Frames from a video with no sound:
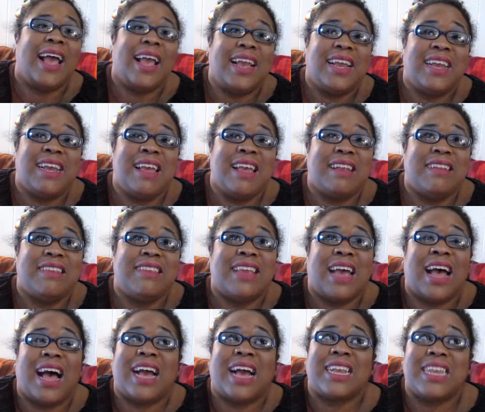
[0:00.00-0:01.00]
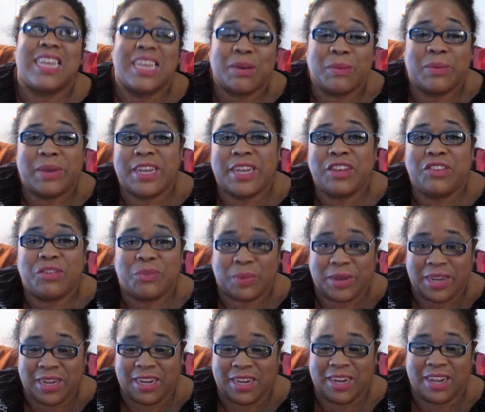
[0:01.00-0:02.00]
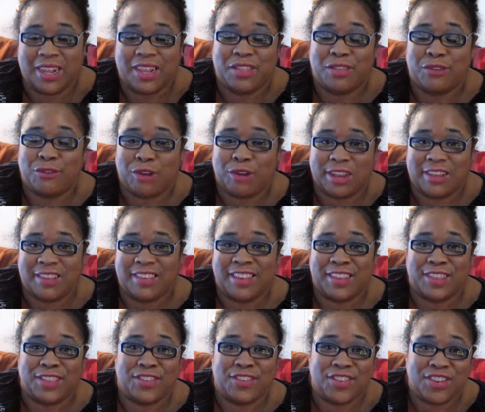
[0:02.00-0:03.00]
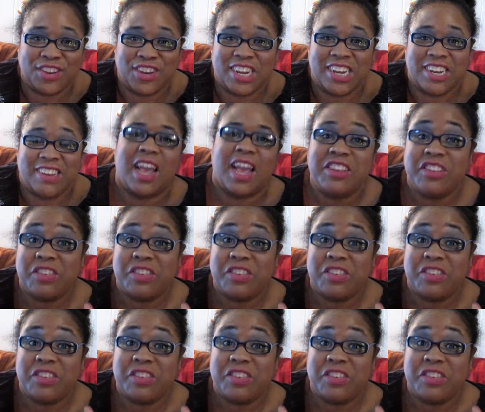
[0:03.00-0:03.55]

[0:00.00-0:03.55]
And I can't wait to read the rest of the series.